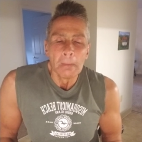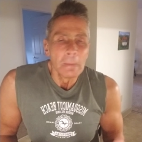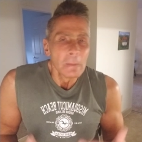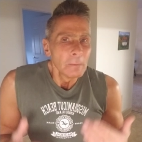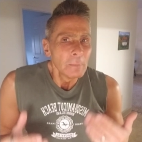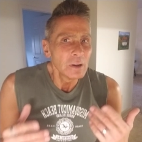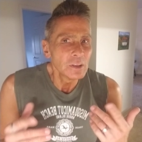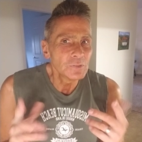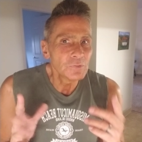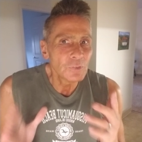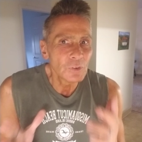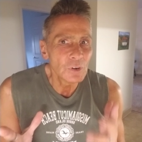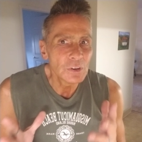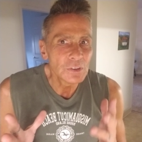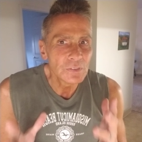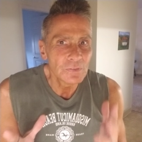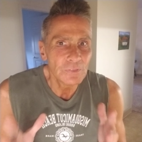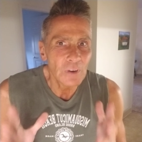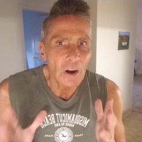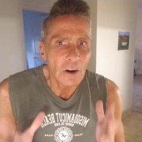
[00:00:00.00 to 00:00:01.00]
But as far,
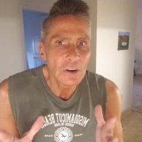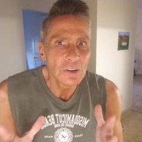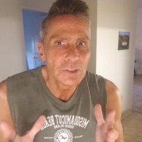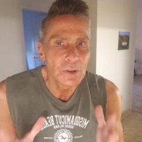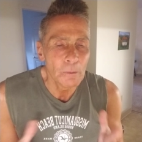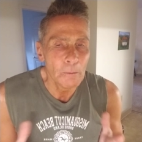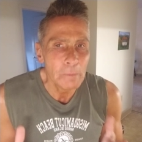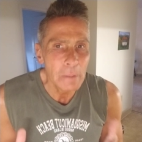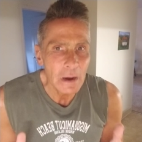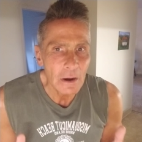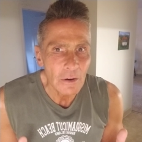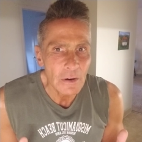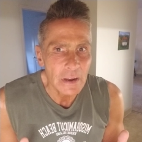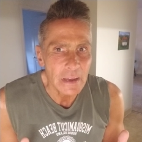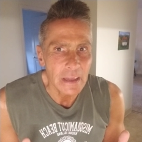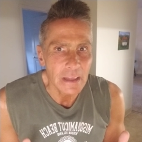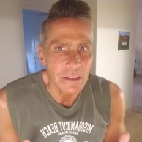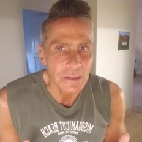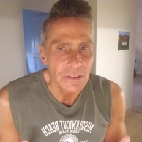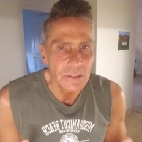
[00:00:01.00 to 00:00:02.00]
as far as
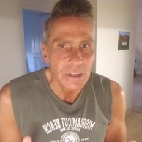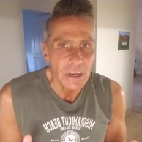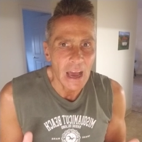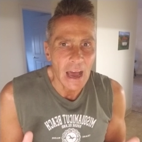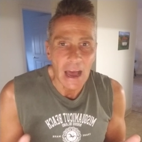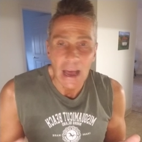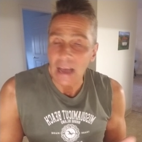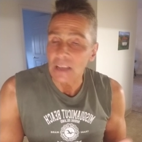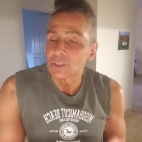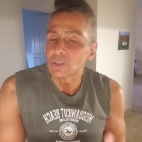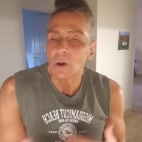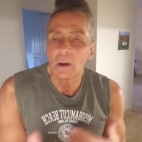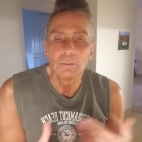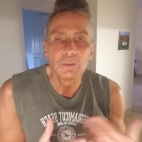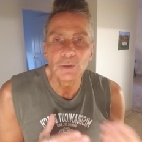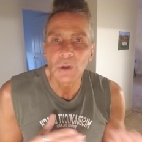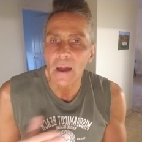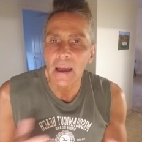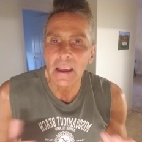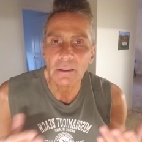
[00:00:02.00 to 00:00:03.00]
Americans, so I'm
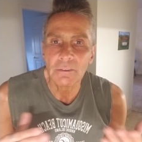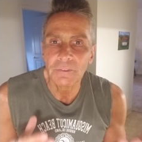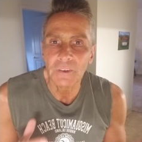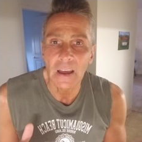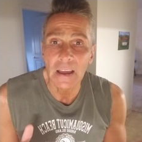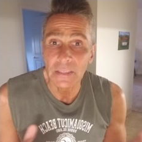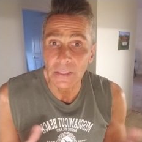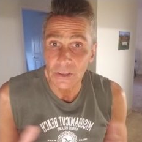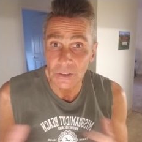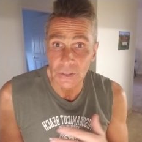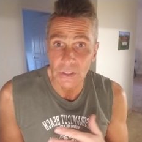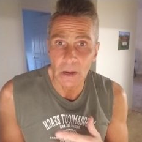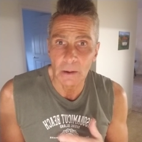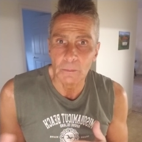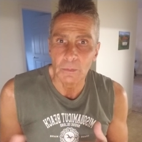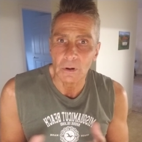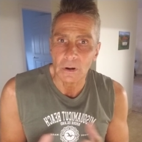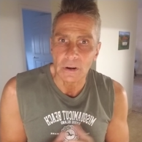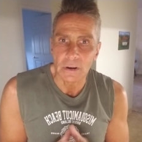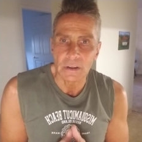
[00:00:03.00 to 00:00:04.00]
trying to find this
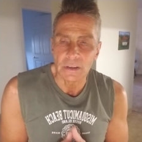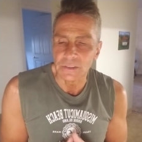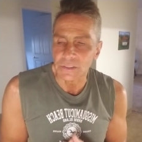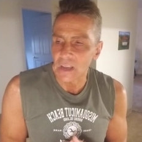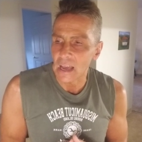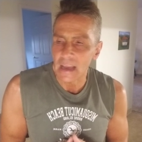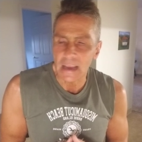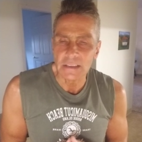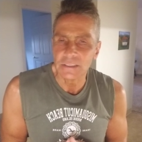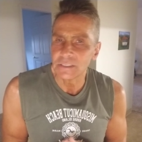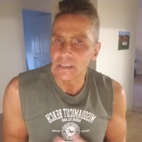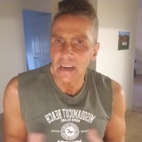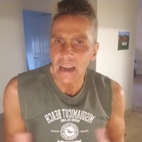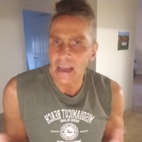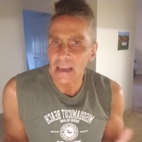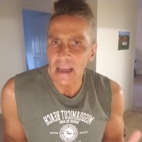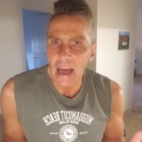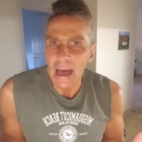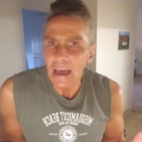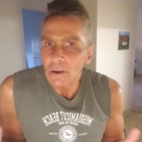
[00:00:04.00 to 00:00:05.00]
number because I said
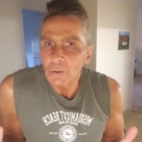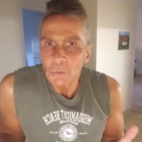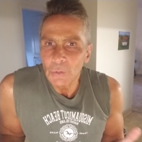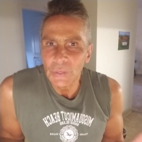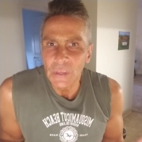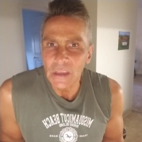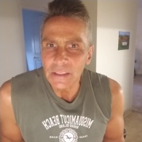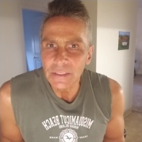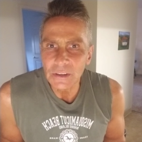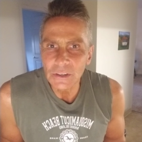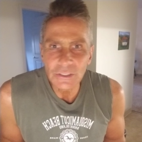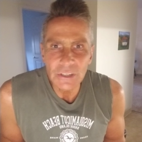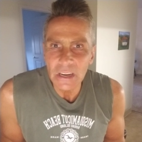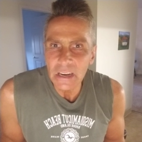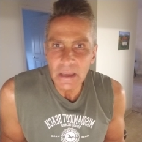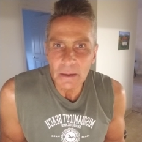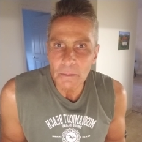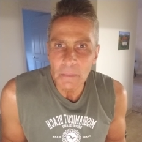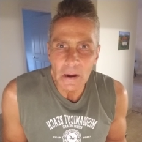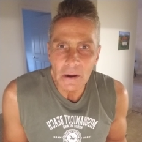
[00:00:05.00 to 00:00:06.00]
I, I don't think there's
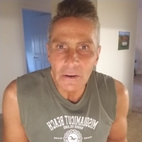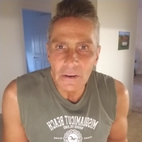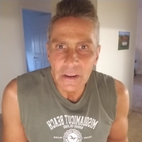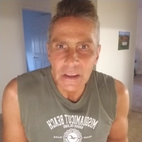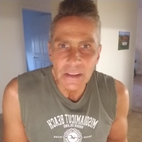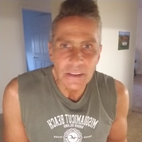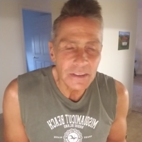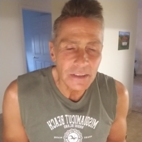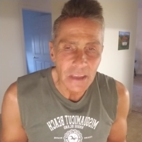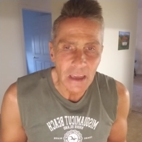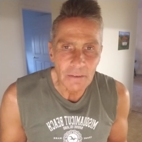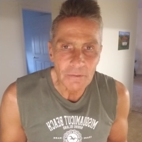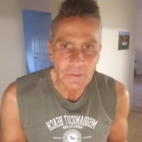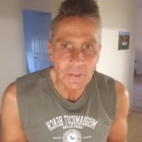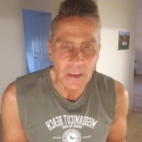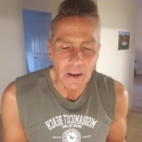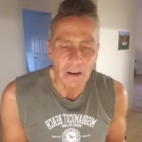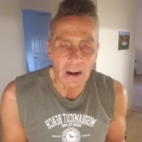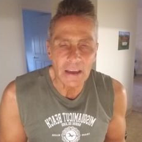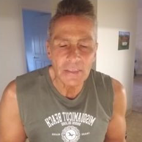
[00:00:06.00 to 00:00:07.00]
any Americans left
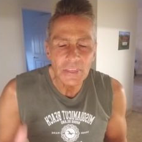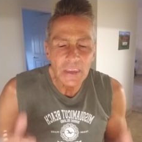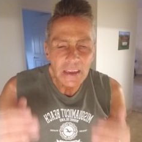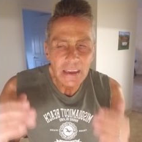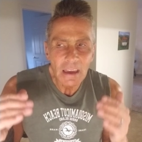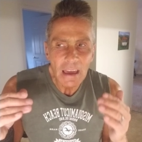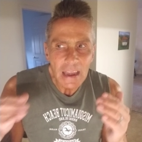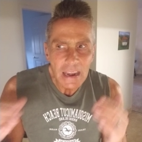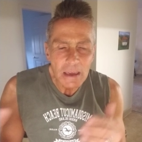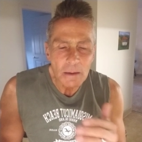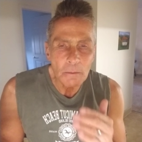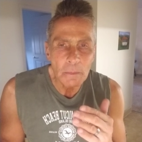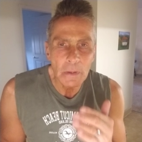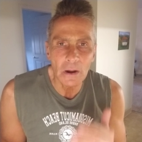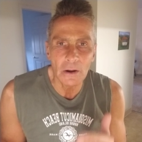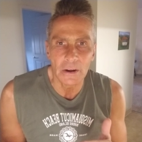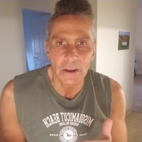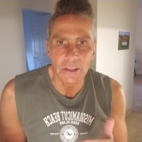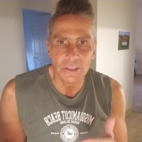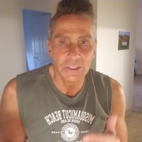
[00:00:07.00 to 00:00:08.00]
there. I think any
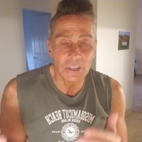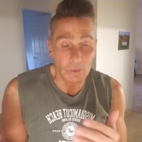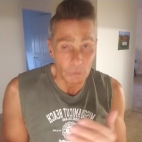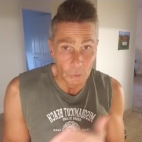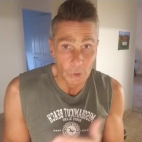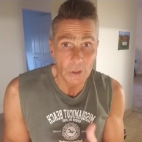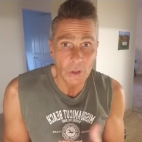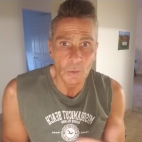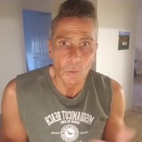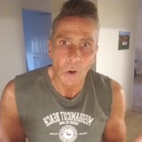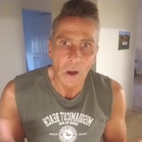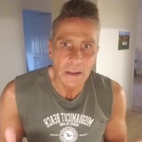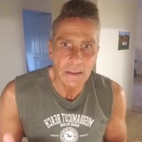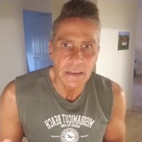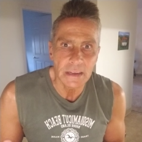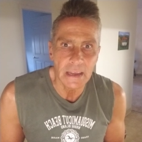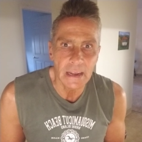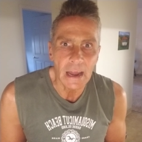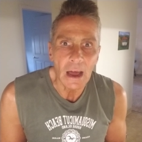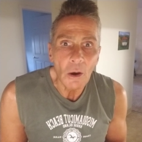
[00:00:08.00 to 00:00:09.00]
Americans that really want
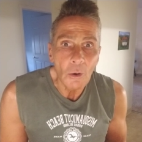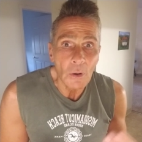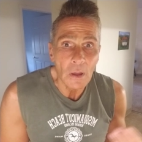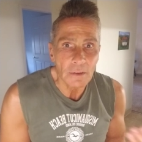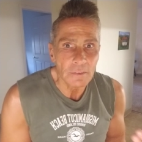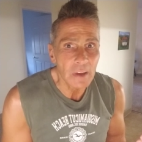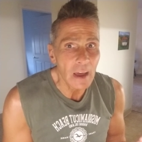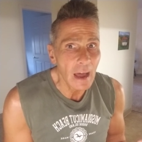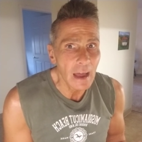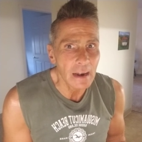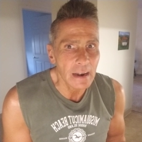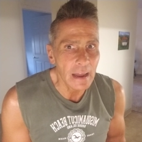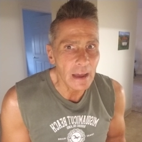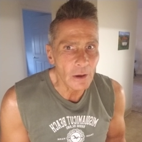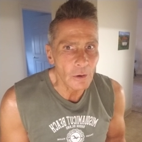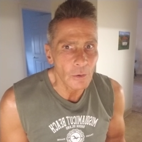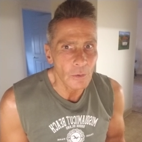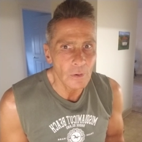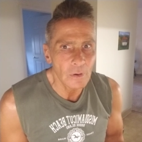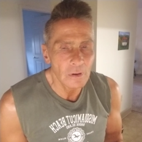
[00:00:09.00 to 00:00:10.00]
to get out have gotten
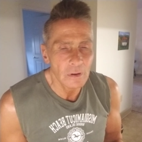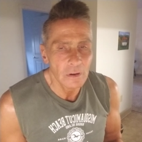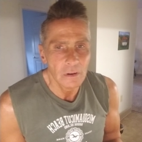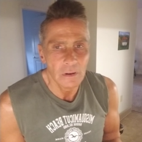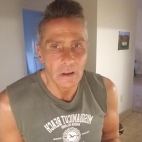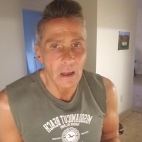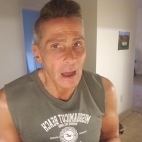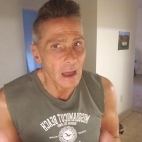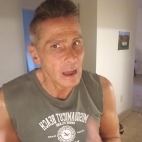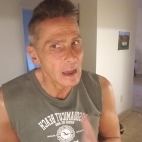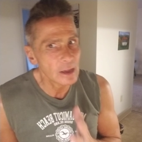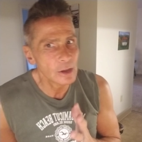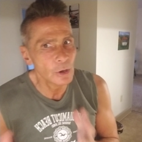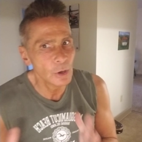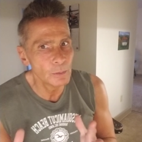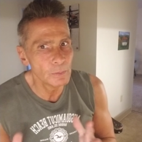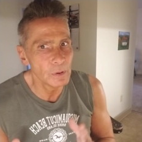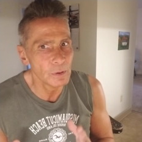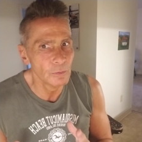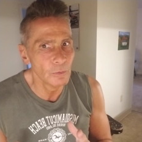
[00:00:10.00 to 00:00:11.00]
out. I
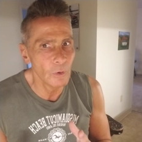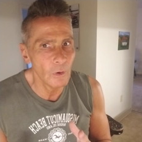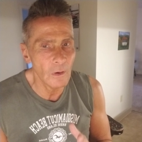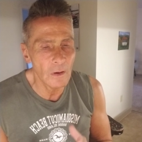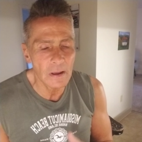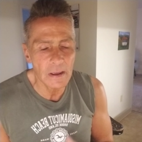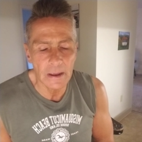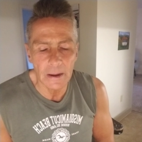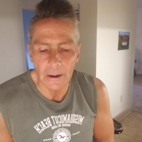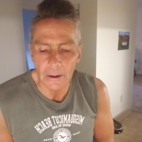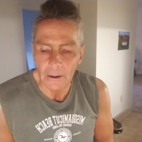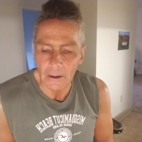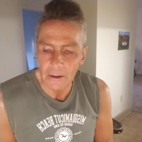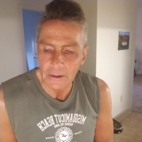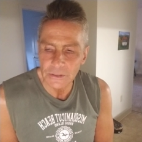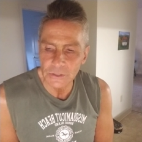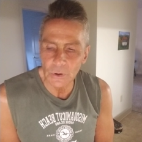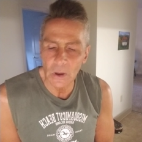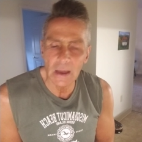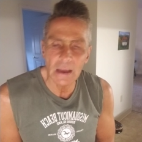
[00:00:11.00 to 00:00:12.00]
could be wrong here.
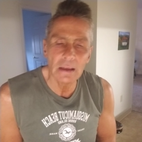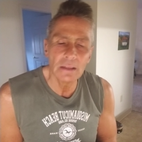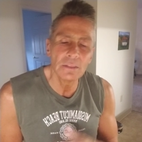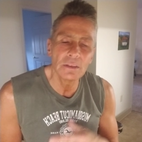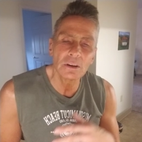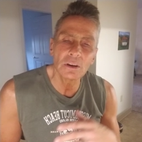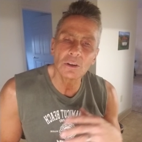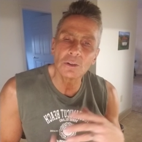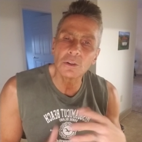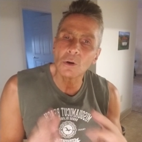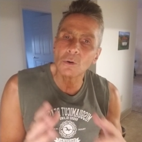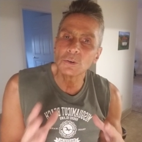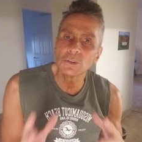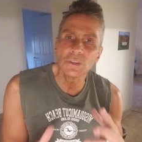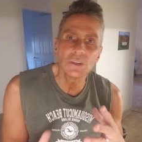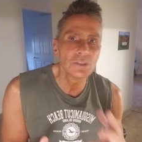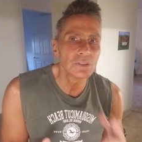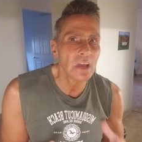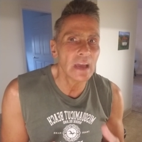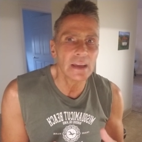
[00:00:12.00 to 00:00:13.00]
So I, the
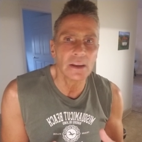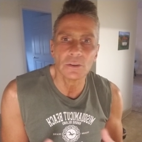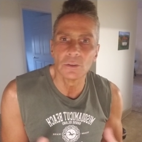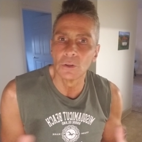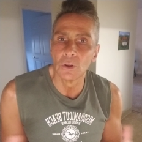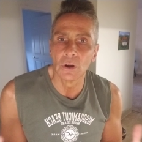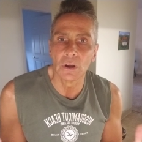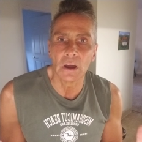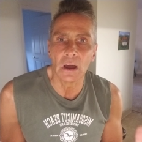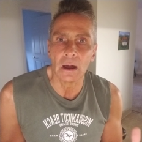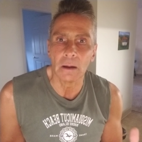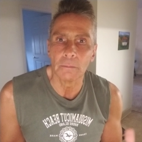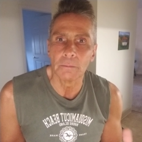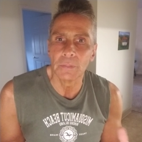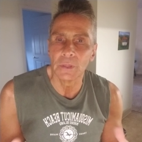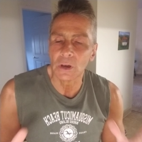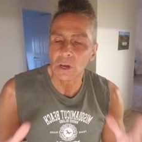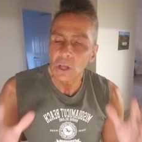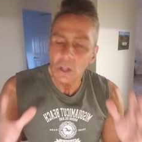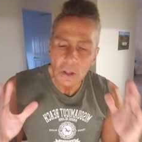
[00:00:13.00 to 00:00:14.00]
closest I could look up,
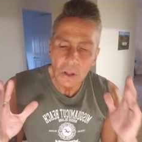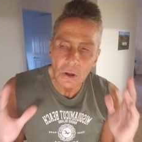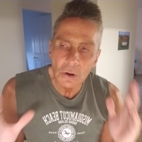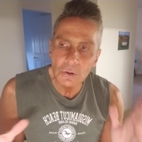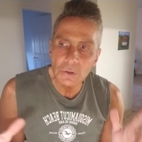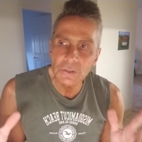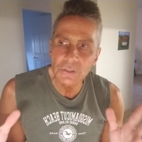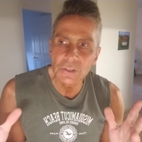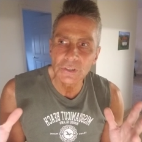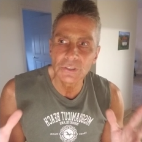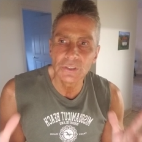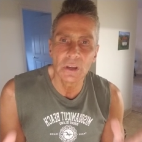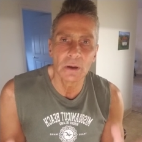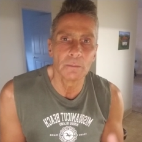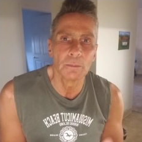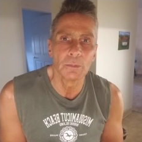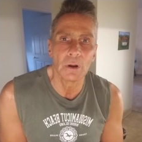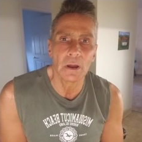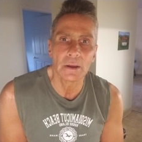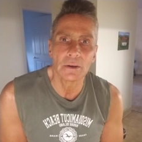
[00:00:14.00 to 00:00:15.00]
the closest
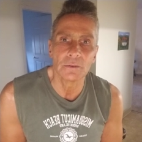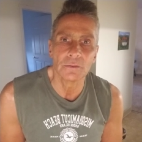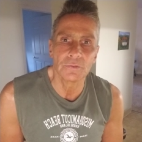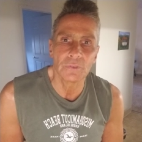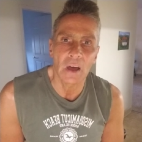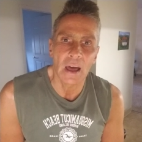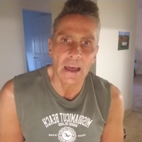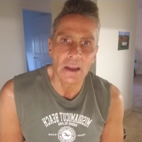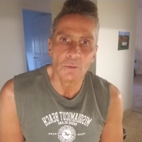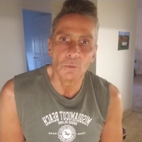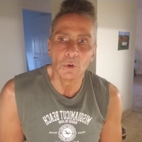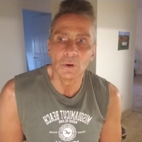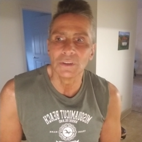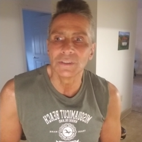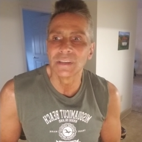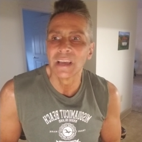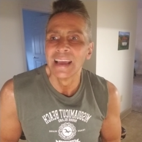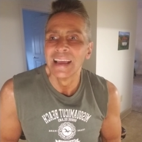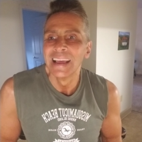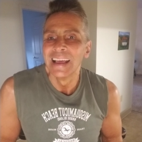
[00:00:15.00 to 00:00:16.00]
number I could find was